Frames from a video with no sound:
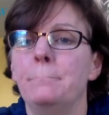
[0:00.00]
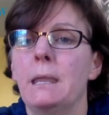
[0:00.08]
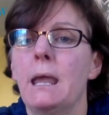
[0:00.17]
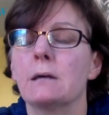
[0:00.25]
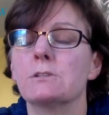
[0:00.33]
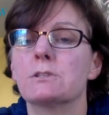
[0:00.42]

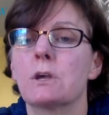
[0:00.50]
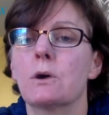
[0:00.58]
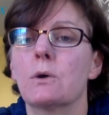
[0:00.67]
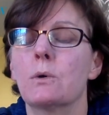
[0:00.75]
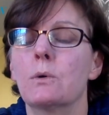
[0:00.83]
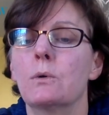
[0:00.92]
yeah,
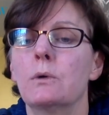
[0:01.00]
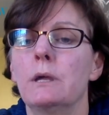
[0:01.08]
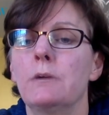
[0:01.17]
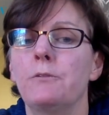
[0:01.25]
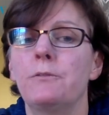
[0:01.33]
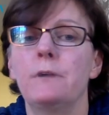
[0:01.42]
so
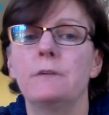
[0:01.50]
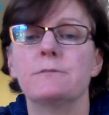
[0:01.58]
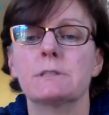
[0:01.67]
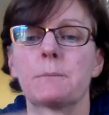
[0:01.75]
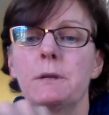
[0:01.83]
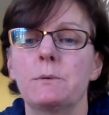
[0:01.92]

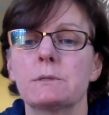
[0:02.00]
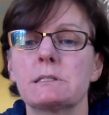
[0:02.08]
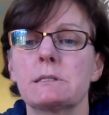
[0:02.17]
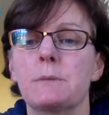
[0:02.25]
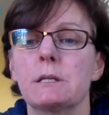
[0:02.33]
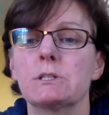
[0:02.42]
if somebody
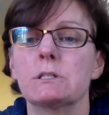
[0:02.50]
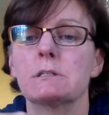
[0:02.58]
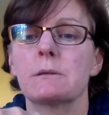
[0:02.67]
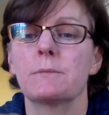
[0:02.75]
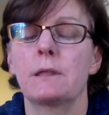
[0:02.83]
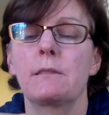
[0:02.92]
wants to mention
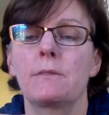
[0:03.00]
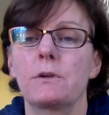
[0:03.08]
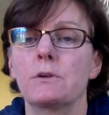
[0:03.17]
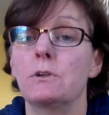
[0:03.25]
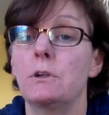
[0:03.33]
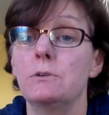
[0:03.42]
something that
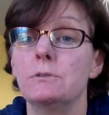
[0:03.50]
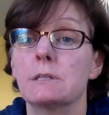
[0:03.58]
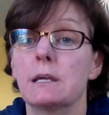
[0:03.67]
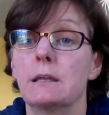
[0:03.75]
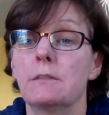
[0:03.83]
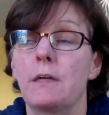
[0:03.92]
they're
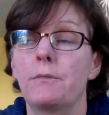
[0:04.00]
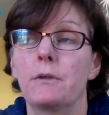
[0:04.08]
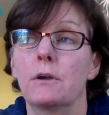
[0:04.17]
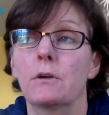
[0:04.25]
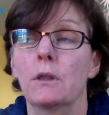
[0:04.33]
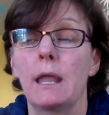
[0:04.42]
using, that
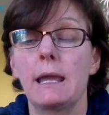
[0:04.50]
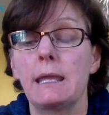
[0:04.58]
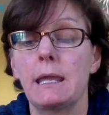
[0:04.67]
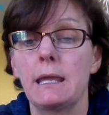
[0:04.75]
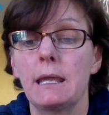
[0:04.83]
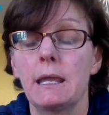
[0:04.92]
they're
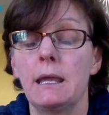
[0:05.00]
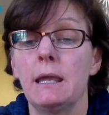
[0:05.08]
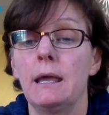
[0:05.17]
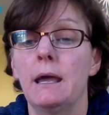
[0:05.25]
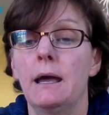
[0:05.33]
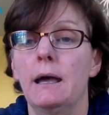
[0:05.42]
liking,
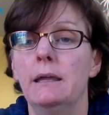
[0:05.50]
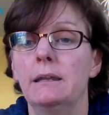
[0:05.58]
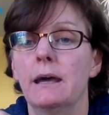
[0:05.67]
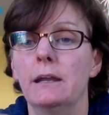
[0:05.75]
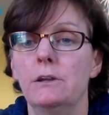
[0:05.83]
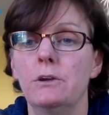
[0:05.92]

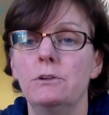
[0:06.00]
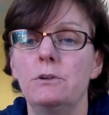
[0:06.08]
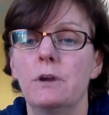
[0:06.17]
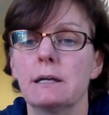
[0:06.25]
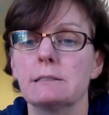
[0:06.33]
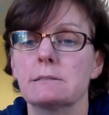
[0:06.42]
and I know
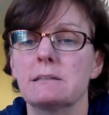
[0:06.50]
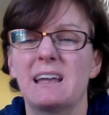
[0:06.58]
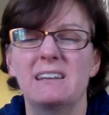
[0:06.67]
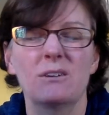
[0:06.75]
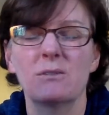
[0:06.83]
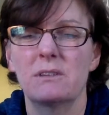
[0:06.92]
you guys,
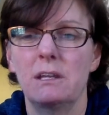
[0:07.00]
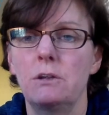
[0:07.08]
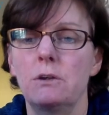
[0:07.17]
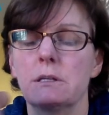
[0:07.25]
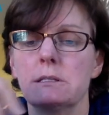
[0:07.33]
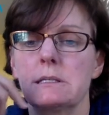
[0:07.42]
I don't think
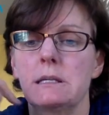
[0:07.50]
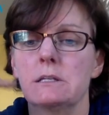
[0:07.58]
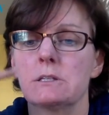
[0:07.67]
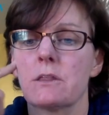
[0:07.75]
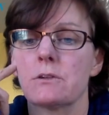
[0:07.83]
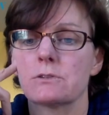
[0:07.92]
you can see
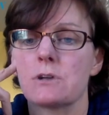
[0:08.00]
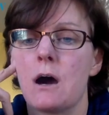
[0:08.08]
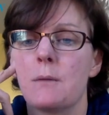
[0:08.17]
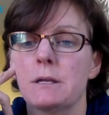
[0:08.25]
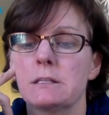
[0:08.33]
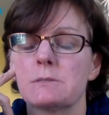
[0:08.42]
each other's
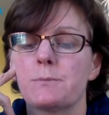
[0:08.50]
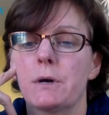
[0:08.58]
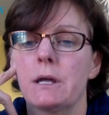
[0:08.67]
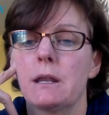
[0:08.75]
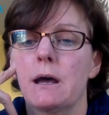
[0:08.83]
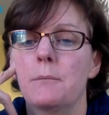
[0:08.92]
comments,
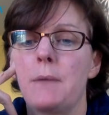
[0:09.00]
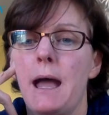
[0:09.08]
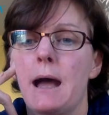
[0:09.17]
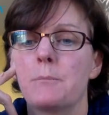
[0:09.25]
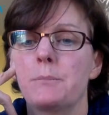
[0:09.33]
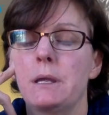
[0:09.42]
but I'm
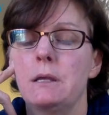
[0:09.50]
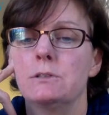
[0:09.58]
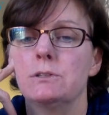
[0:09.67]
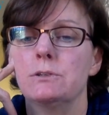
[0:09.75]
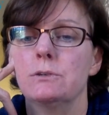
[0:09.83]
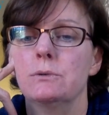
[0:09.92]
happy
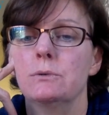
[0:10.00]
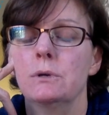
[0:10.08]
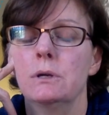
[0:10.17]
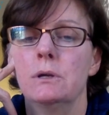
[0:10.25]
to